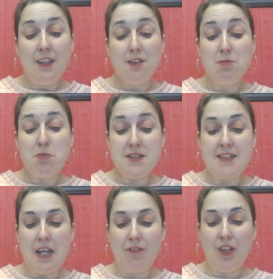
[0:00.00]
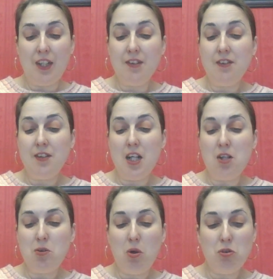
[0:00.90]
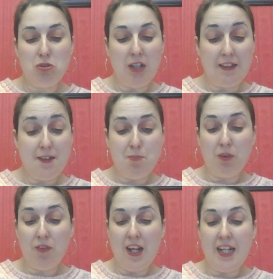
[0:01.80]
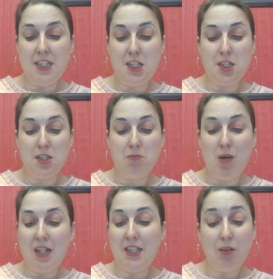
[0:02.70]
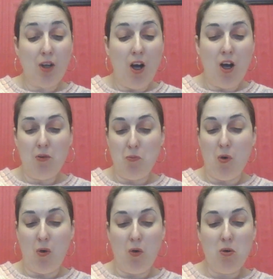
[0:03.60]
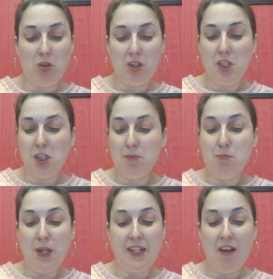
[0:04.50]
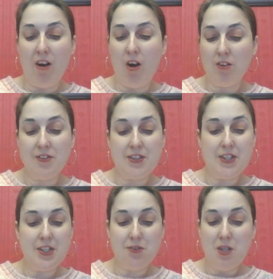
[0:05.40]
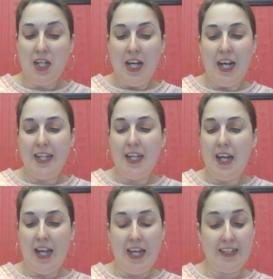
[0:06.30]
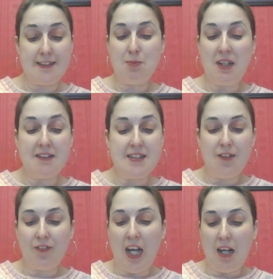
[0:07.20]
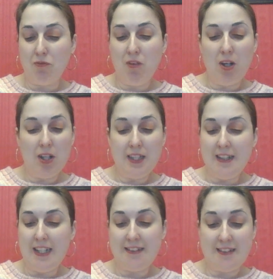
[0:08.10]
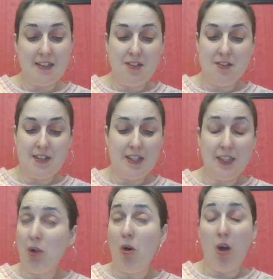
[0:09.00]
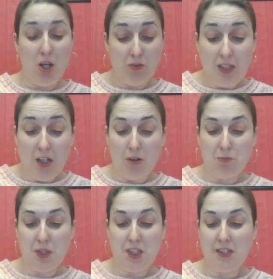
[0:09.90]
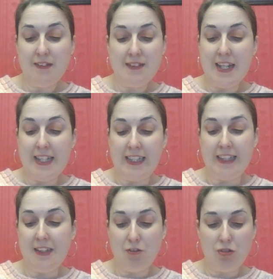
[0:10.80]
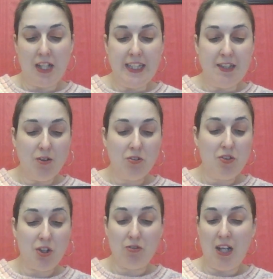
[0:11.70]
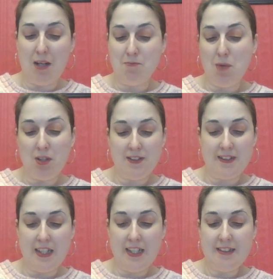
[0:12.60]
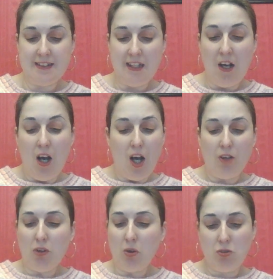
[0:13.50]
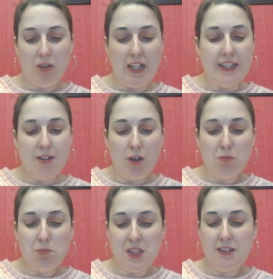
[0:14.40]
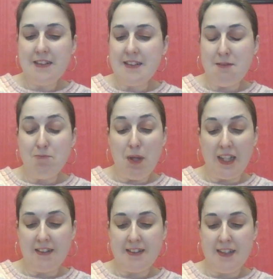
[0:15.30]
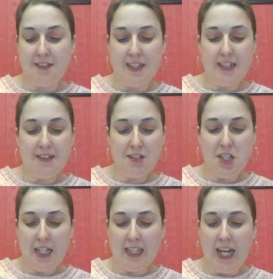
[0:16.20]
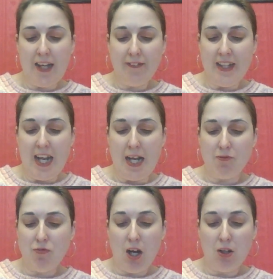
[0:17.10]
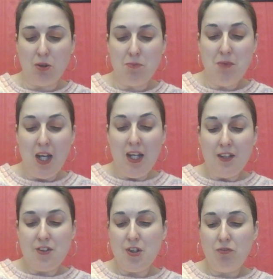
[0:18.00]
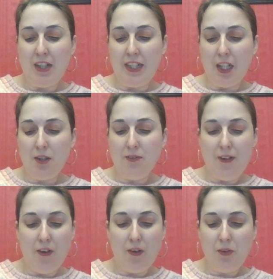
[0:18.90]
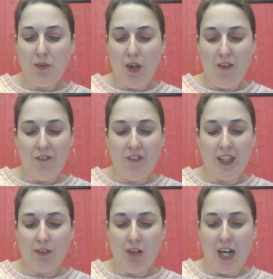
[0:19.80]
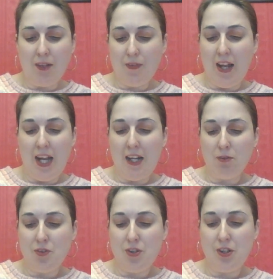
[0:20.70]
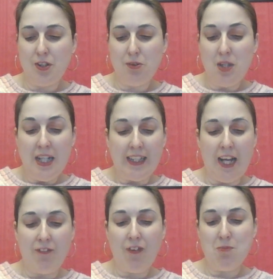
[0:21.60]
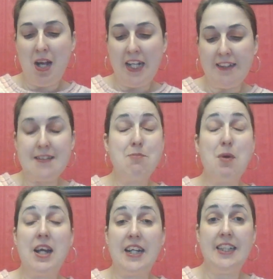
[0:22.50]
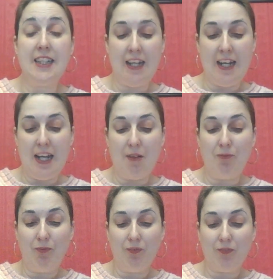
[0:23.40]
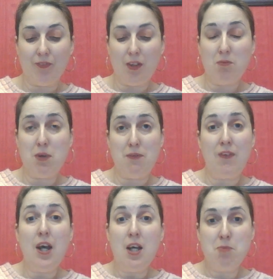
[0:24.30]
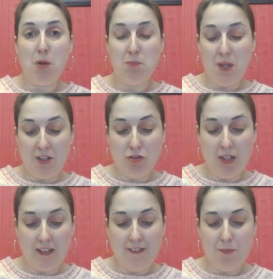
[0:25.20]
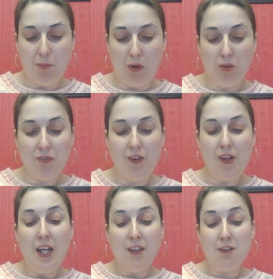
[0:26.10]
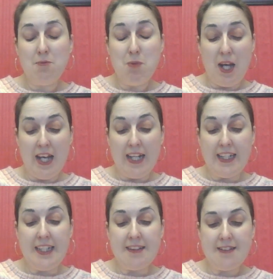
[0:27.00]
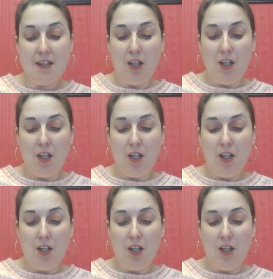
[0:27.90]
Number seven, local transportation when you can't walk. Jumping onto an expensive cab ride isn't your only option. Taking the train, underground buses are all great options in big cities. Check out the app Rome to Rio to uh, figure out how to get from A to B um, with public transport. Number eight,